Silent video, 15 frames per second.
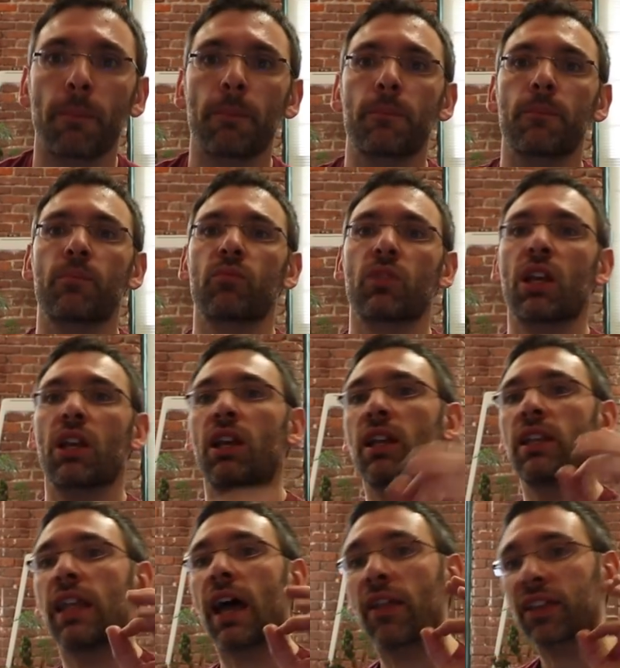crawled it.
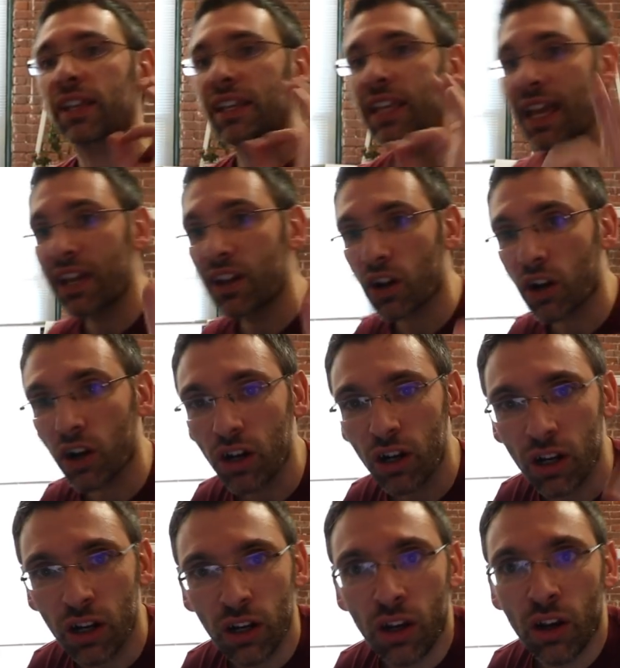Now the kicker
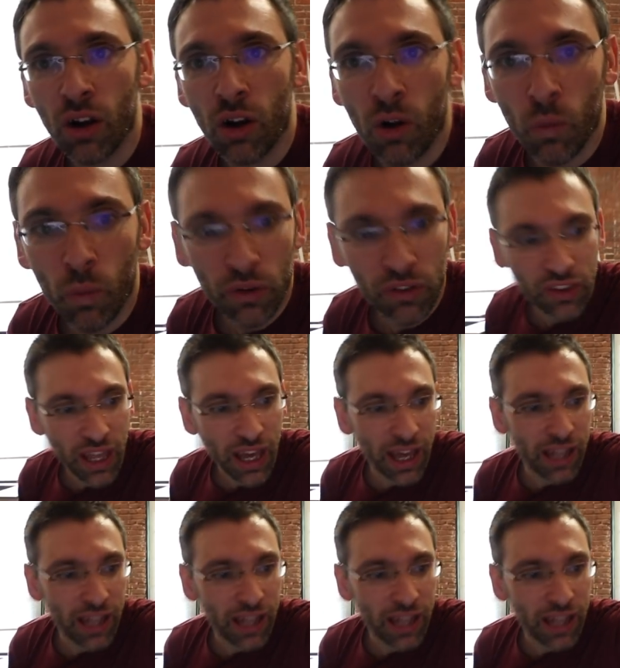was that